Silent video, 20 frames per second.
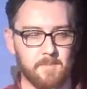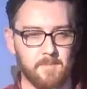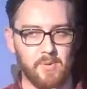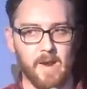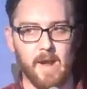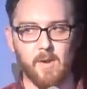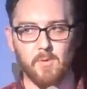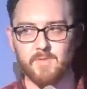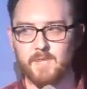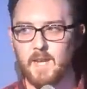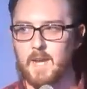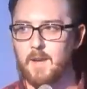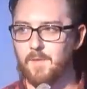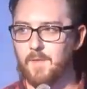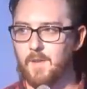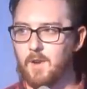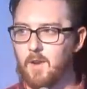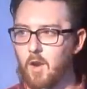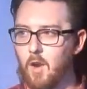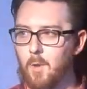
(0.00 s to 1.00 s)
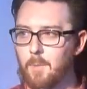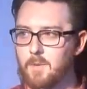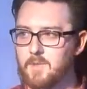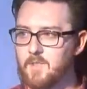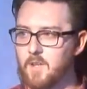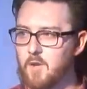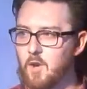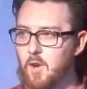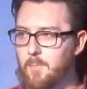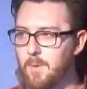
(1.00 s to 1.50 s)
proud day for the club. It's
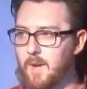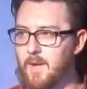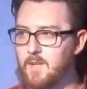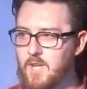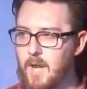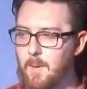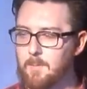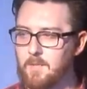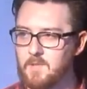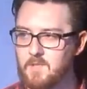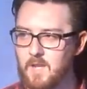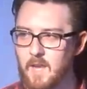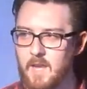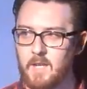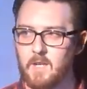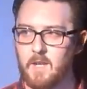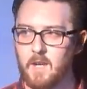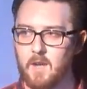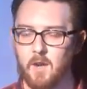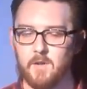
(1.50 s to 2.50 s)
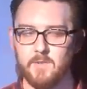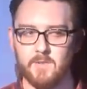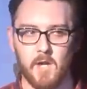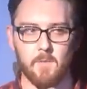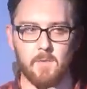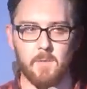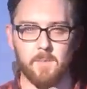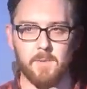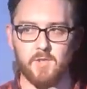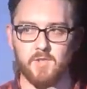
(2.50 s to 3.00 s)
the European Champions League. You can't turn
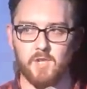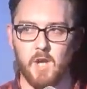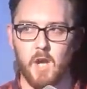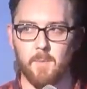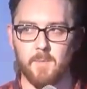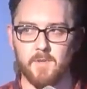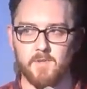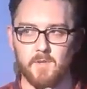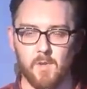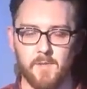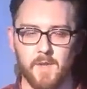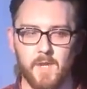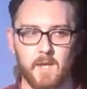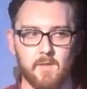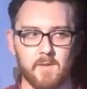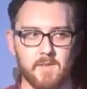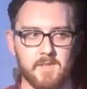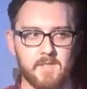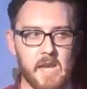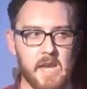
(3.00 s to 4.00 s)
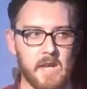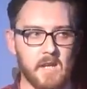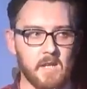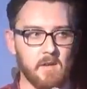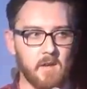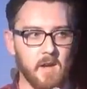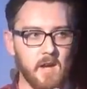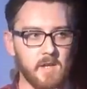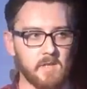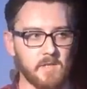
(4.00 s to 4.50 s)
on your pyjamas, they'll think you're a dick,
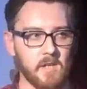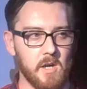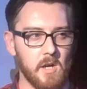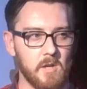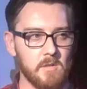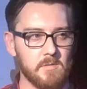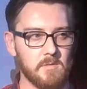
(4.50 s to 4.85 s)
right? So,